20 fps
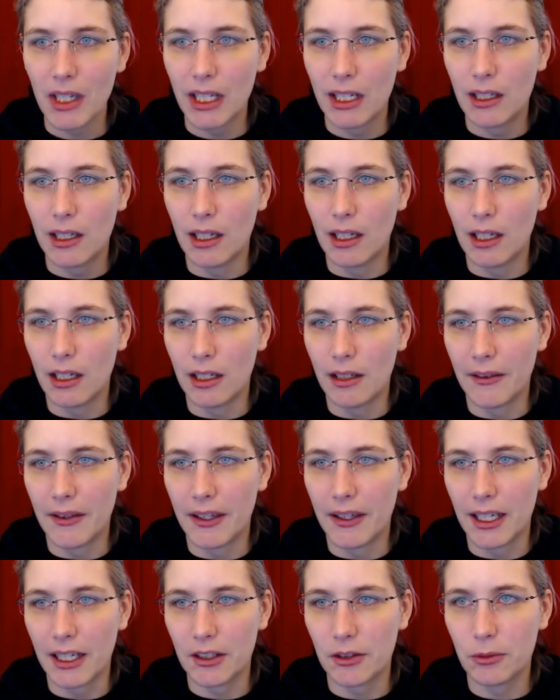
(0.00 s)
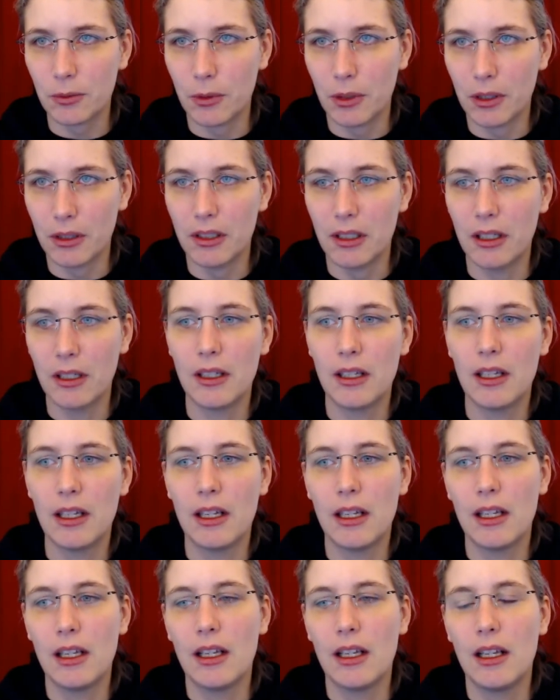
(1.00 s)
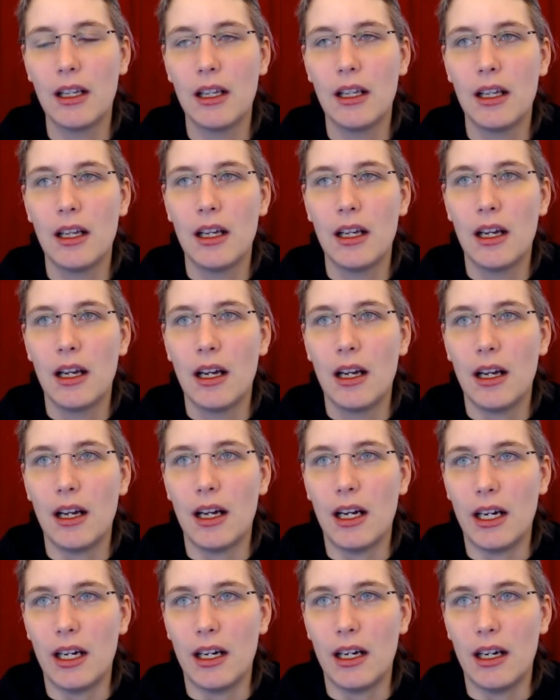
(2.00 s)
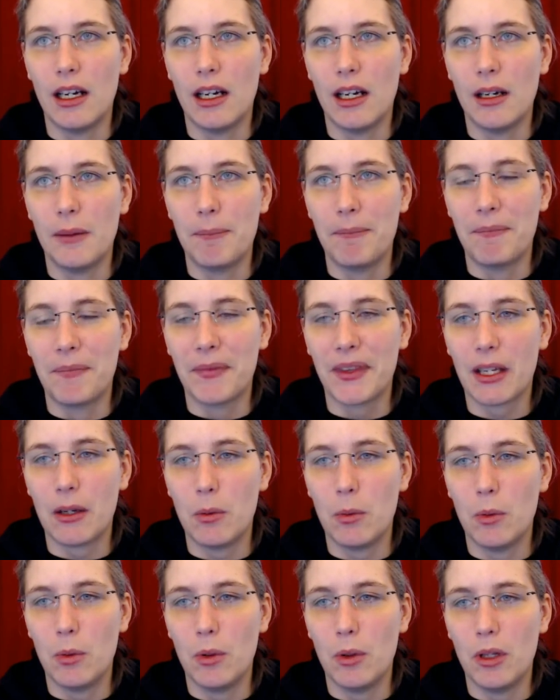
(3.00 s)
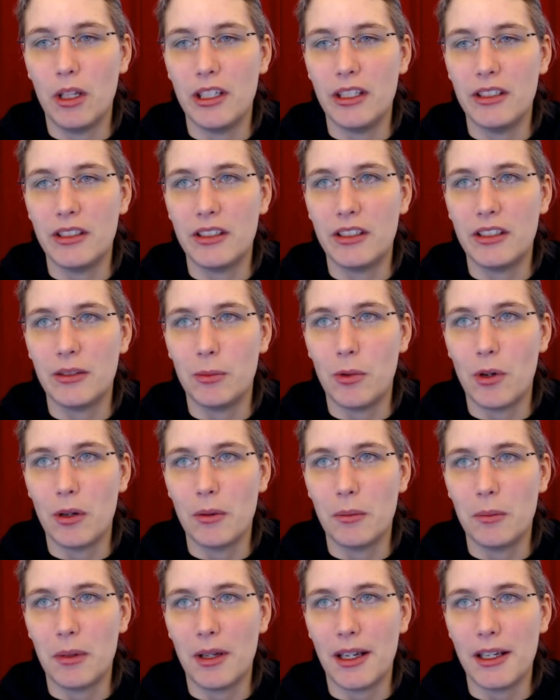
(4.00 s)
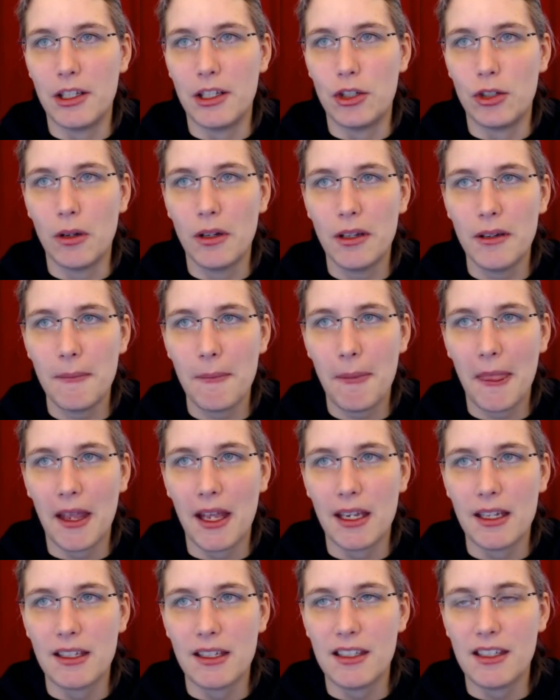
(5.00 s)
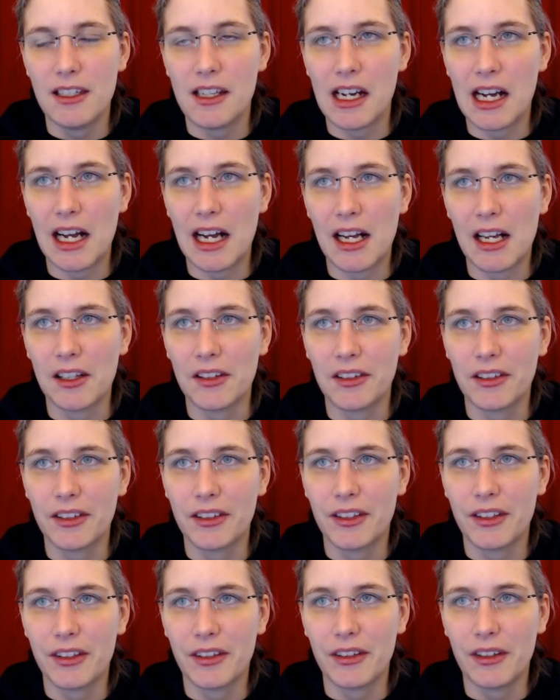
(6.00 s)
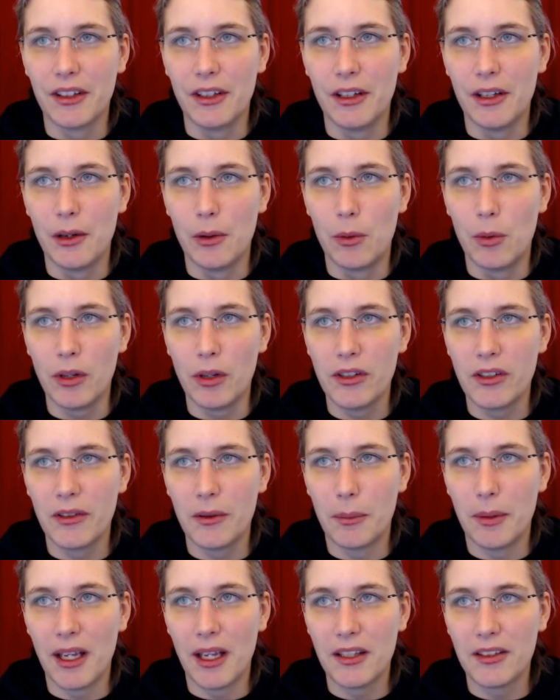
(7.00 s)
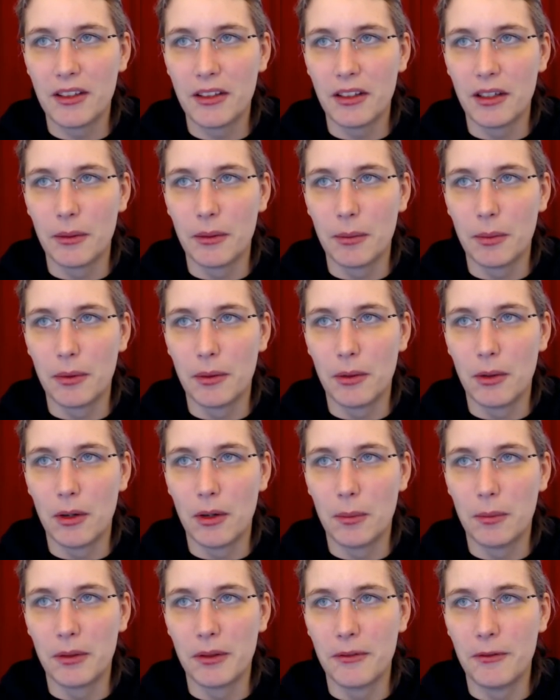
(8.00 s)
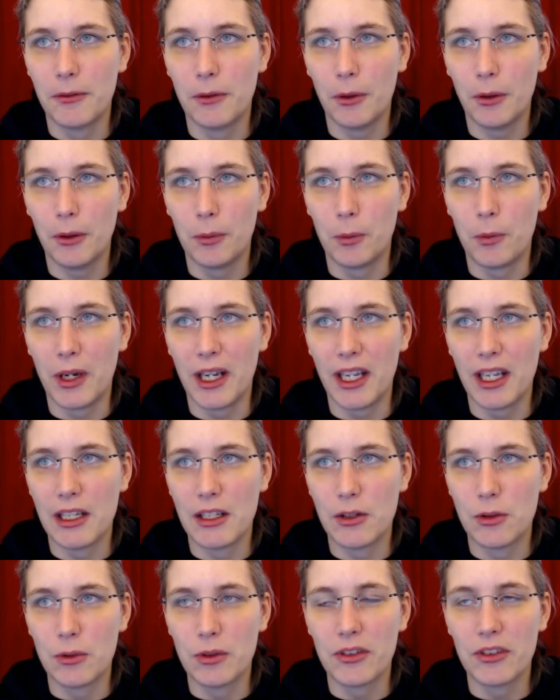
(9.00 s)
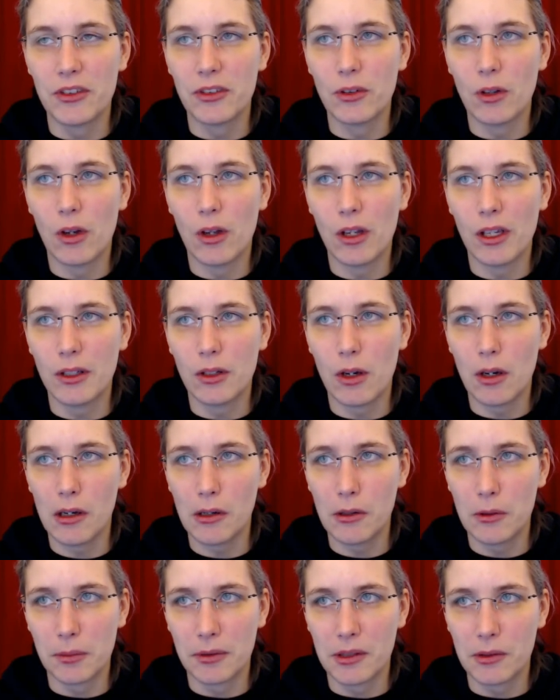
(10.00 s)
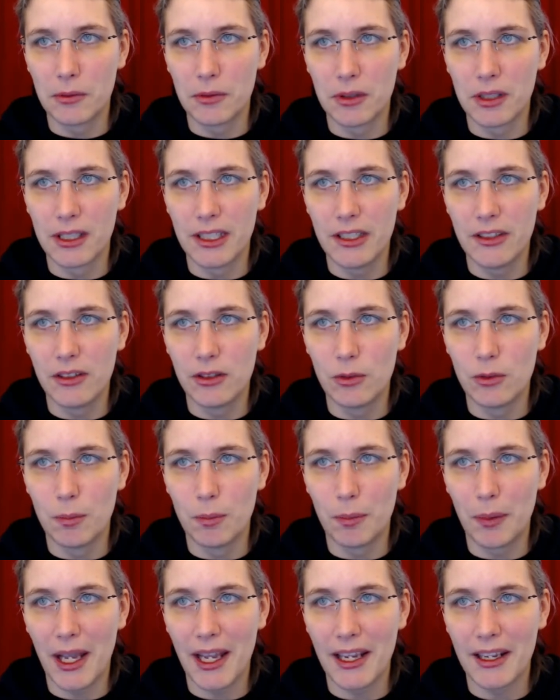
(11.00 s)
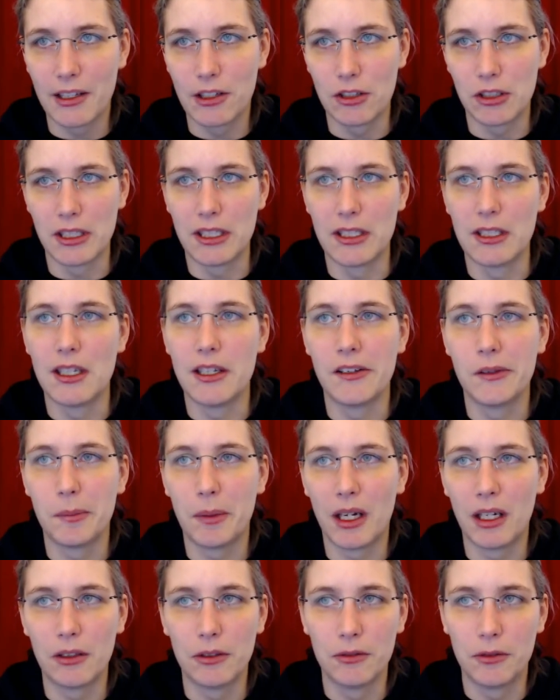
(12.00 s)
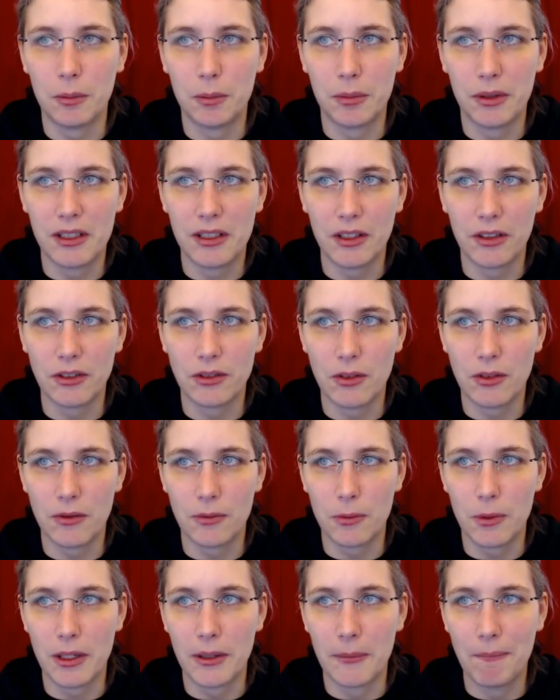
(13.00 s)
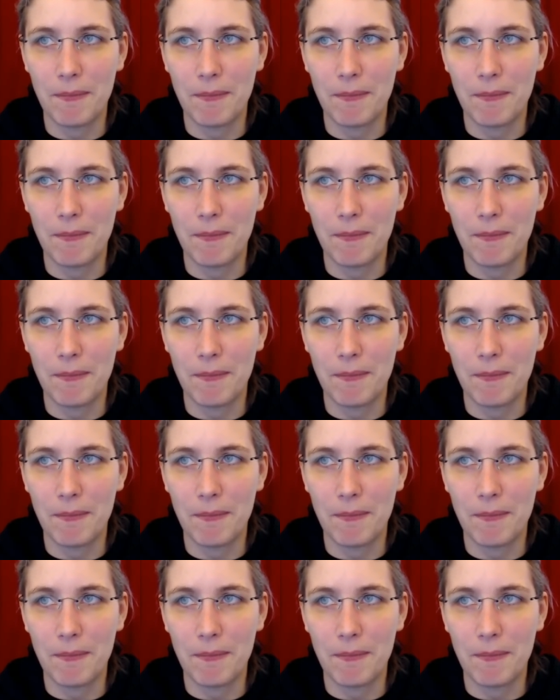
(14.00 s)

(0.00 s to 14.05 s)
Um, the next one um, is one by John, and he asks, uh, "What's the best or preferred way to install an Octoprint release to package it as part of a printer software?"